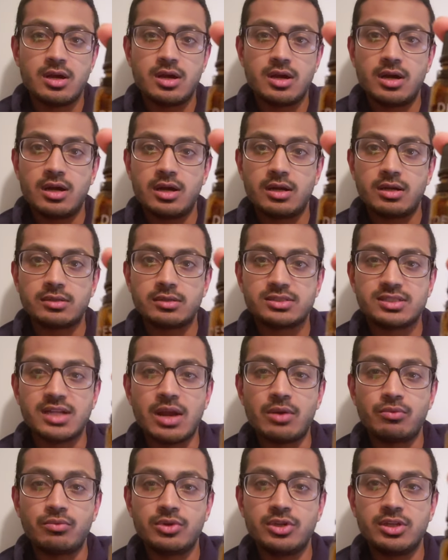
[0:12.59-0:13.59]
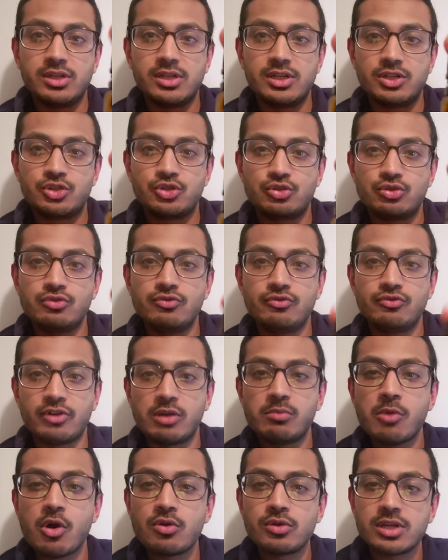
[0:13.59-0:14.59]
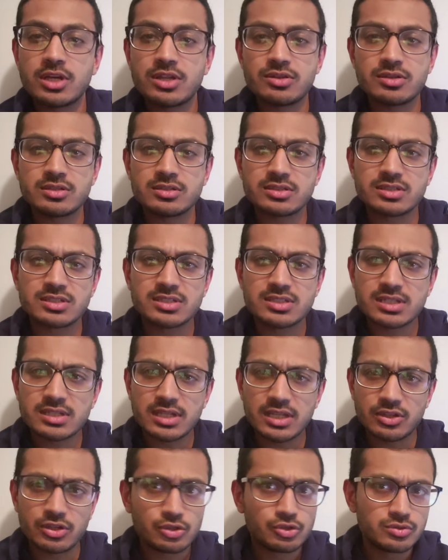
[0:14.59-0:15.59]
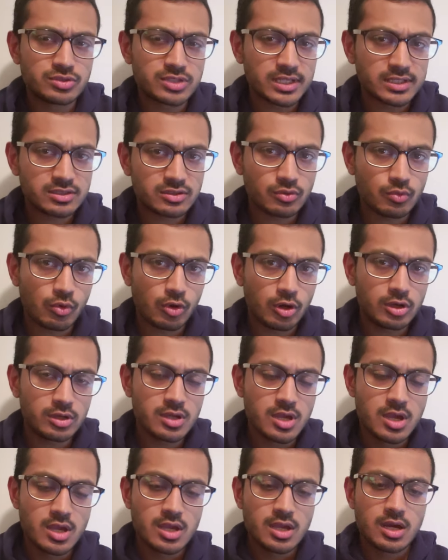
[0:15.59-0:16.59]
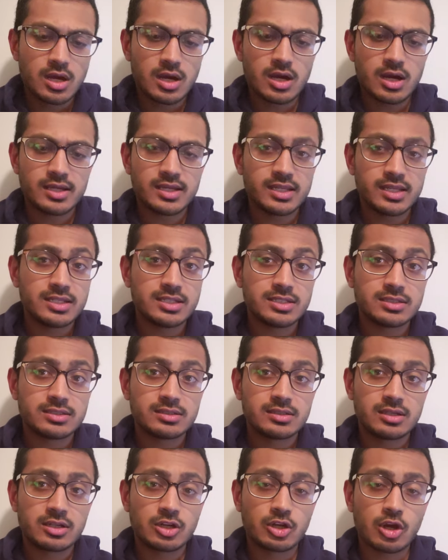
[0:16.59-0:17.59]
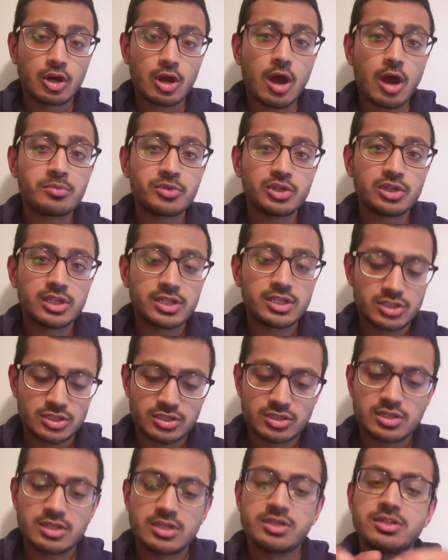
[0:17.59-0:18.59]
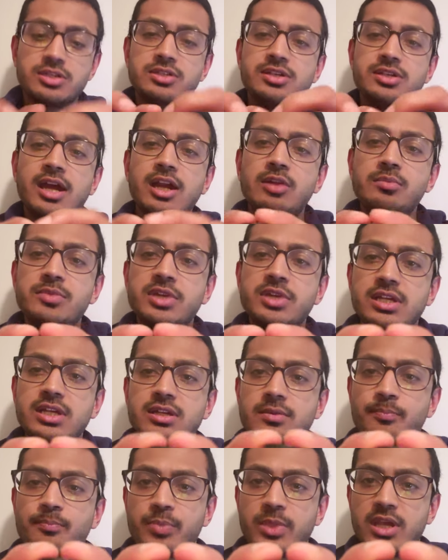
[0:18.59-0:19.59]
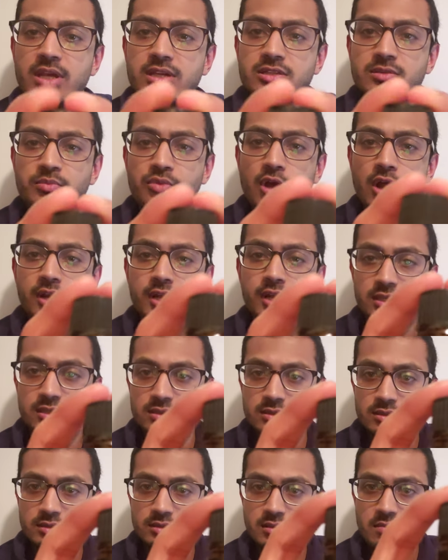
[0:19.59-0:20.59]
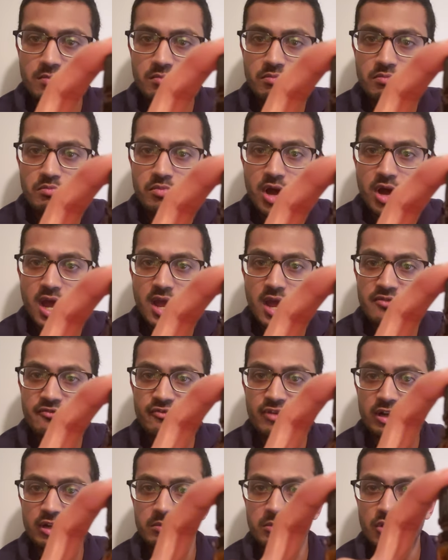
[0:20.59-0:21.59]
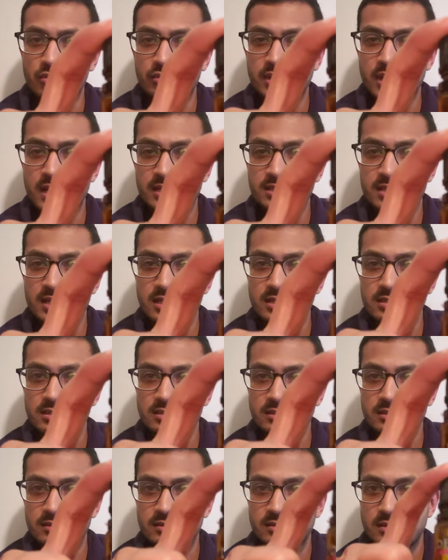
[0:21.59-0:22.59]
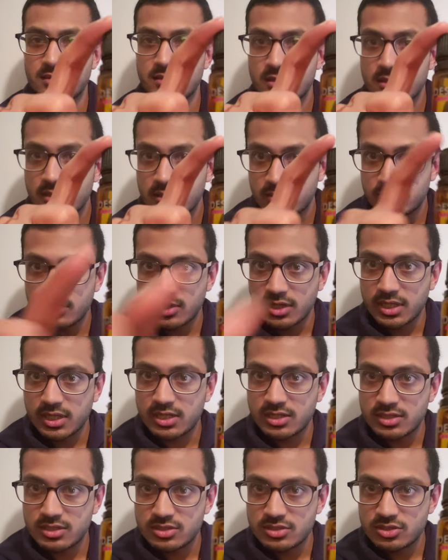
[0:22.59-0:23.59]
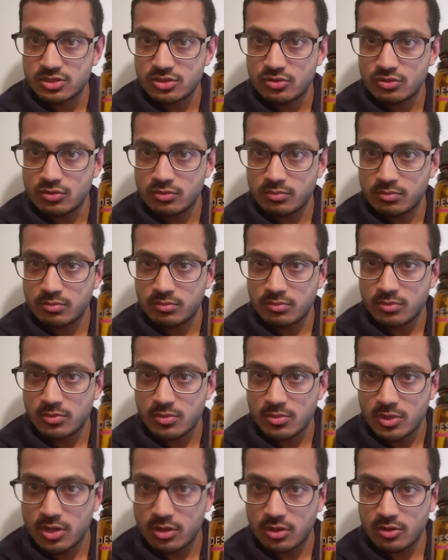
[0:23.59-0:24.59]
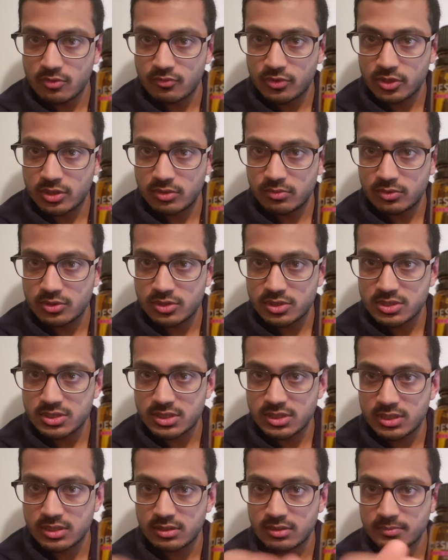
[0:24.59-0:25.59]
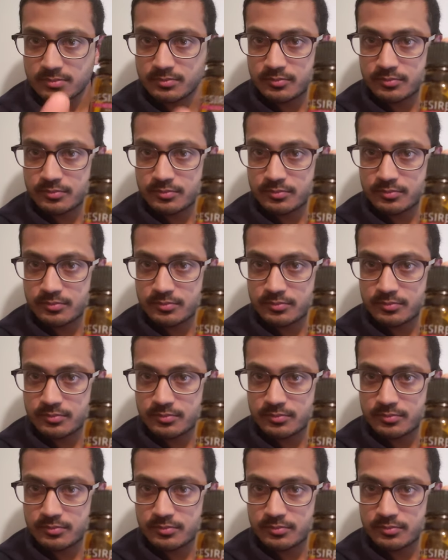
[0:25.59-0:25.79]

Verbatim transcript: Uh, it's not really a true pheromone in this in the true sense of the word. Uh, it is copulins. Desire Me is a product by Pheromone X S. I'm trying to get it in zoom. I don't know if you can really see it